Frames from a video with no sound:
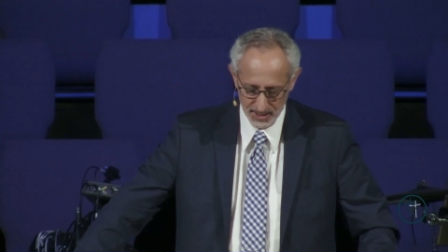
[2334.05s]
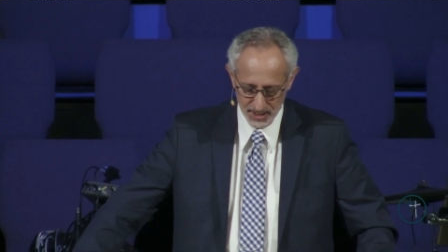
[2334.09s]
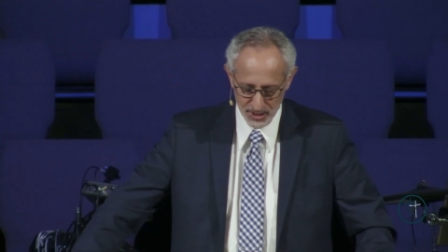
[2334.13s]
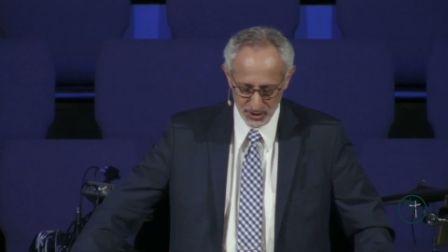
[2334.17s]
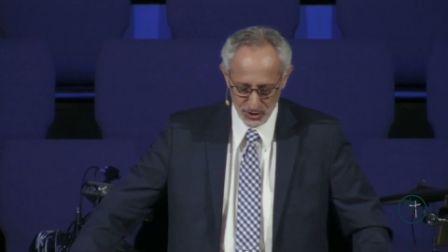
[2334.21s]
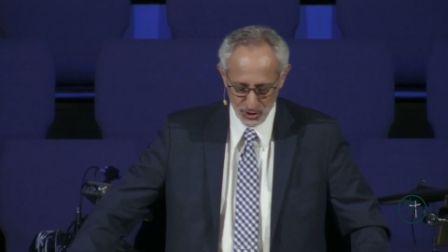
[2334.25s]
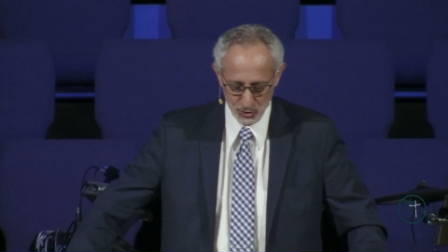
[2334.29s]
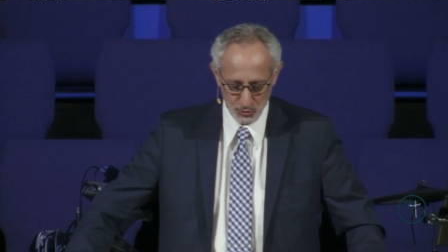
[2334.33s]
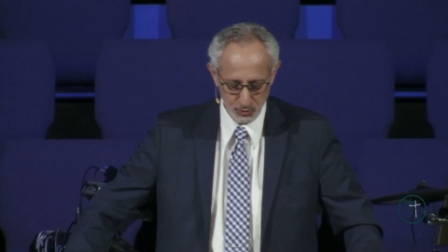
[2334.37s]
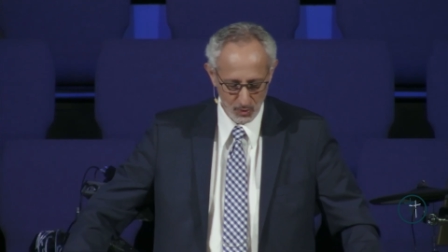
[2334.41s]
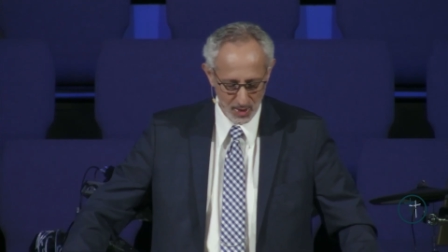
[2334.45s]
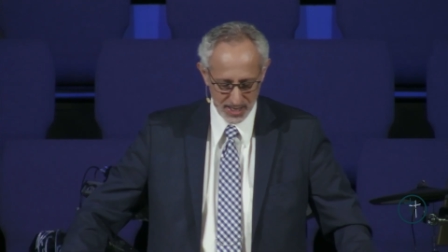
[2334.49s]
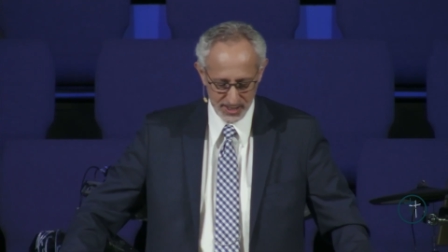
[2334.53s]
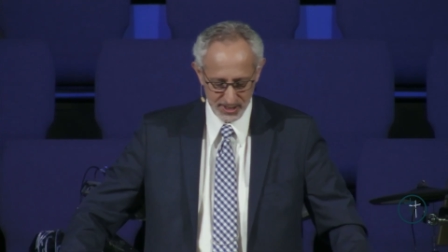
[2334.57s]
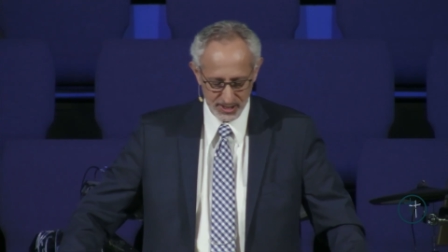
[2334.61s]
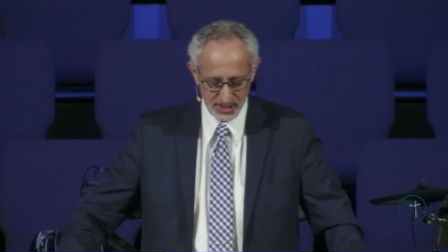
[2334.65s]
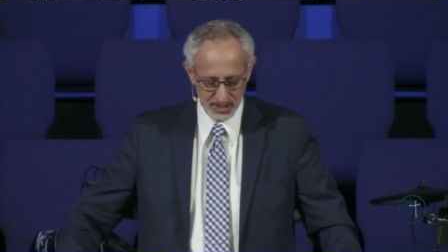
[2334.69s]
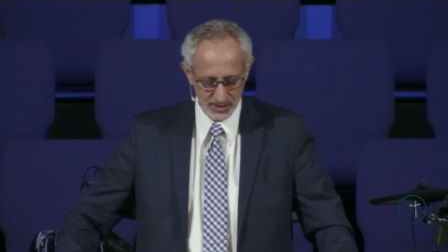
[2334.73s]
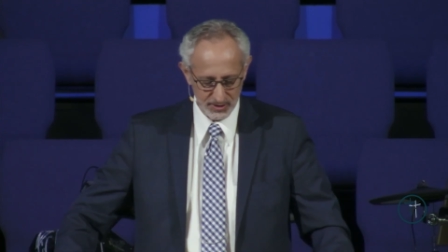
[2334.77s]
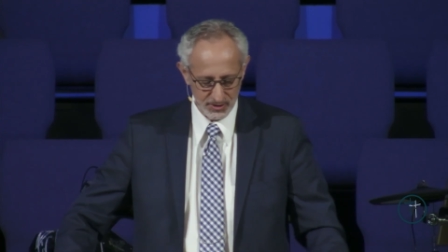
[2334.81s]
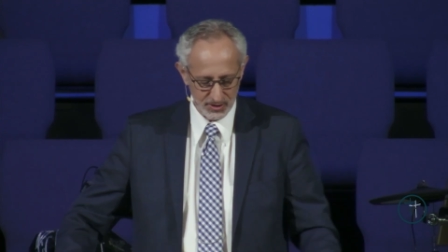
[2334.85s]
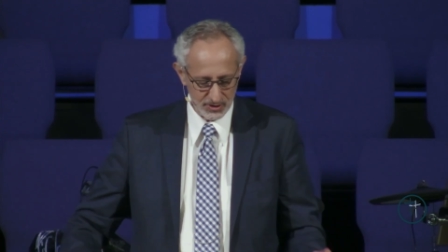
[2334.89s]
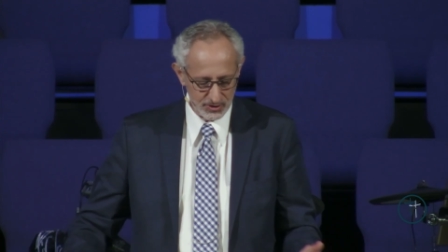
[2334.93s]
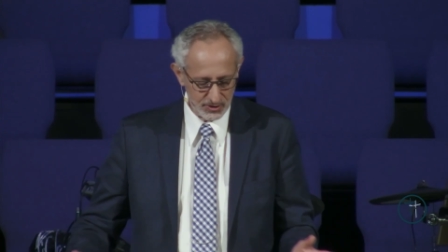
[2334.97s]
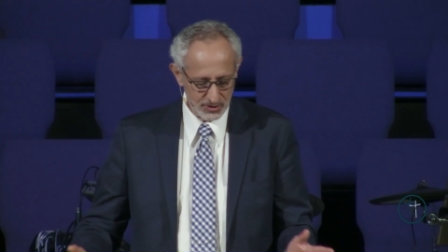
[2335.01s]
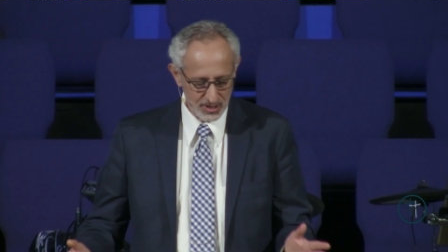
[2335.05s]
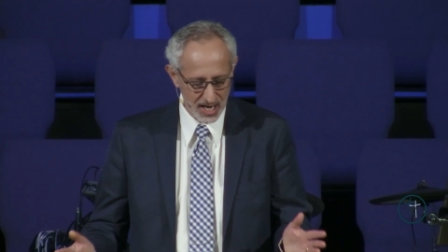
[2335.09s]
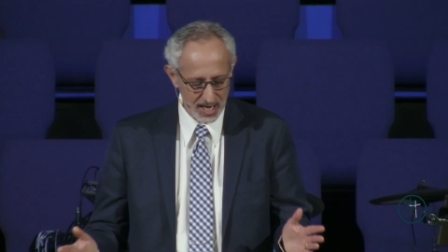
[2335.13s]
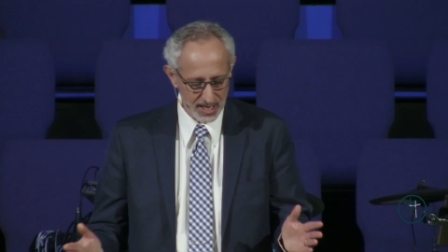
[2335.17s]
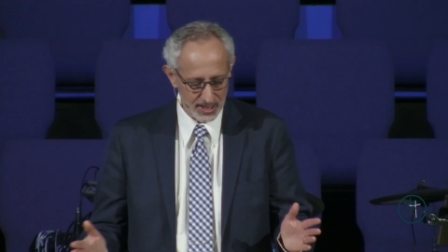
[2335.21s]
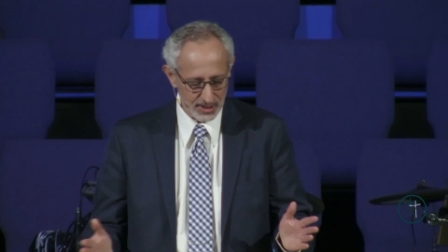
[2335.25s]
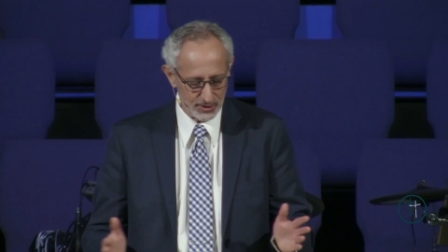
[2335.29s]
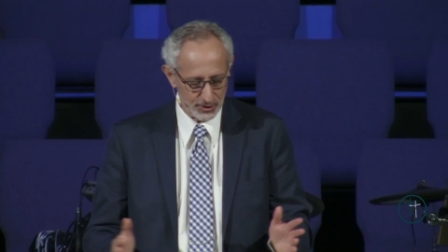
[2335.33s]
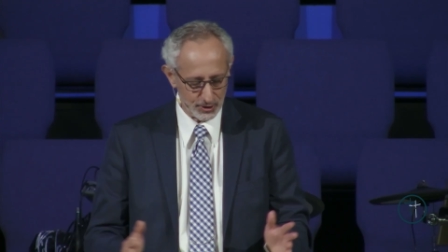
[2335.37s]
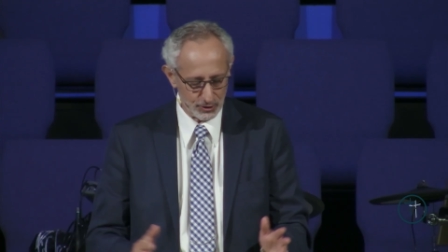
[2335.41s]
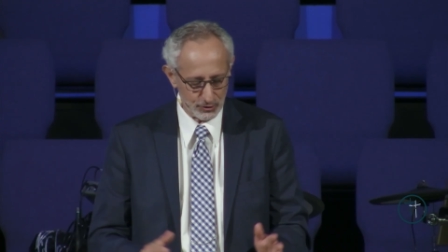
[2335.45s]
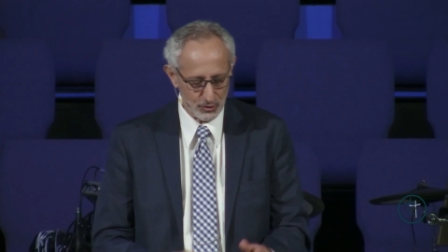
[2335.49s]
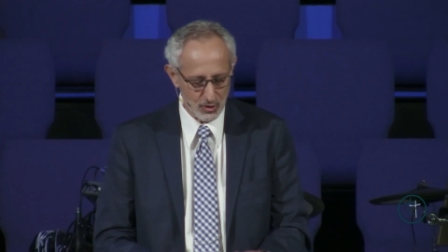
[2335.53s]
This is why Jesus
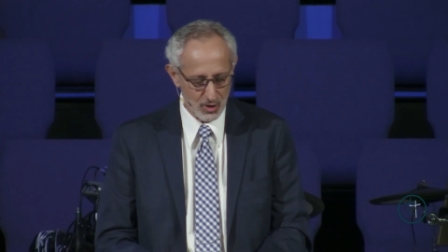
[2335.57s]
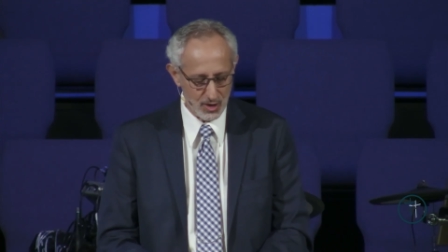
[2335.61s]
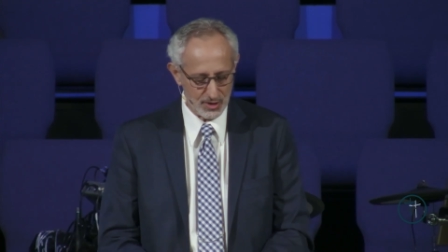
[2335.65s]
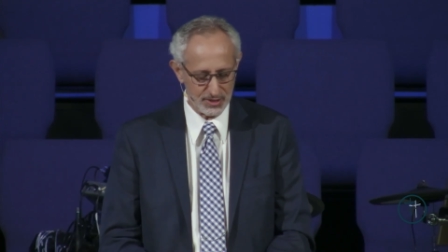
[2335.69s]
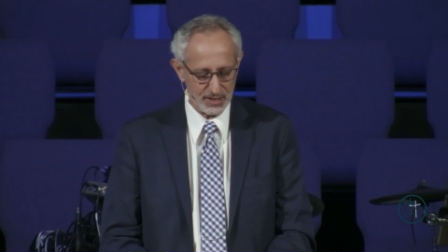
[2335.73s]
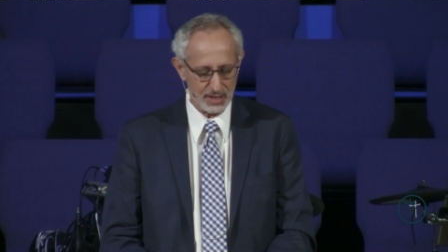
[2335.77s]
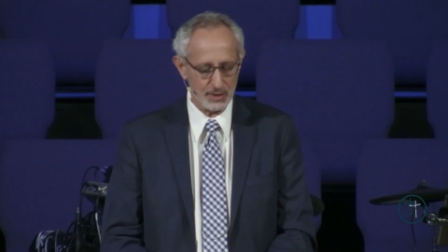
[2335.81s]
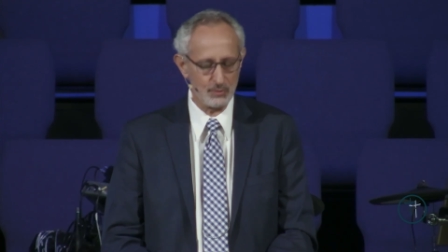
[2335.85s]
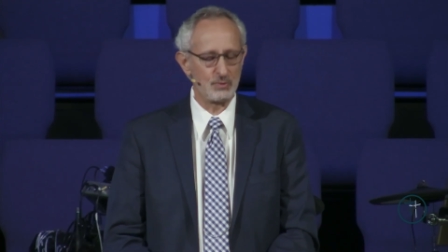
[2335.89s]
died on the cross.